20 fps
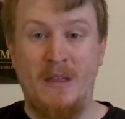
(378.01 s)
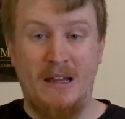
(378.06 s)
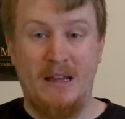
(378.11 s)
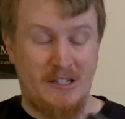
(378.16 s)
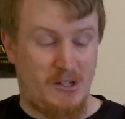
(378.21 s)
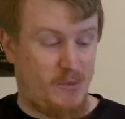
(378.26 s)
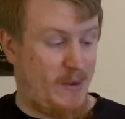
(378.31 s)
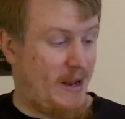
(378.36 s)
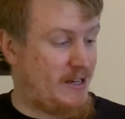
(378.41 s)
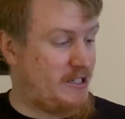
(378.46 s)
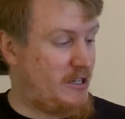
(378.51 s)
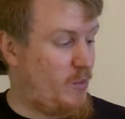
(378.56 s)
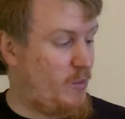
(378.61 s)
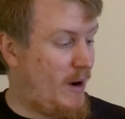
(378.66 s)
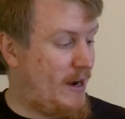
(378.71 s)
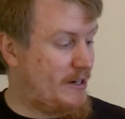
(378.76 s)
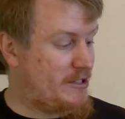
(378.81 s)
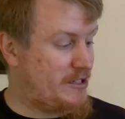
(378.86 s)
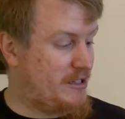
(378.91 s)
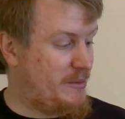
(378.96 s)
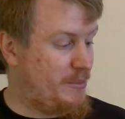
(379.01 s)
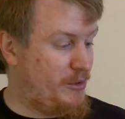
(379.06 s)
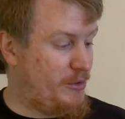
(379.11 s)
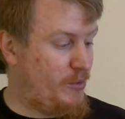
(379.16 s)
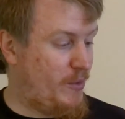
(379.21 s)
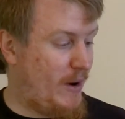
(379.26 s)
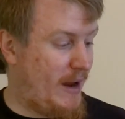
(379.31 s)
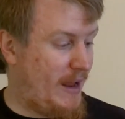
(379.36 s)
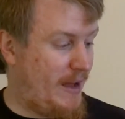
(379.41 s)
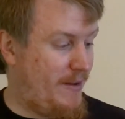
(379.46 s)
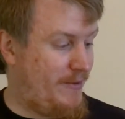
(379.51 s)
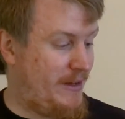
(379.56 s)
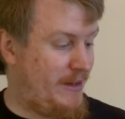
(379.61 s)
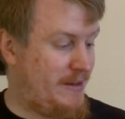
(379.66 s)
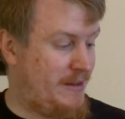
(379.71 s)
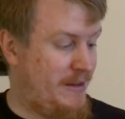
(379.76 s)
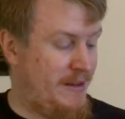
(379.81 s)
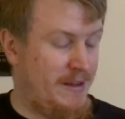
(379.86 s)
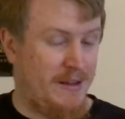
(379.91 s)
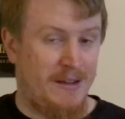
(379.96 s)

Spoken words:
And so we actually watched the Blu-ray of it.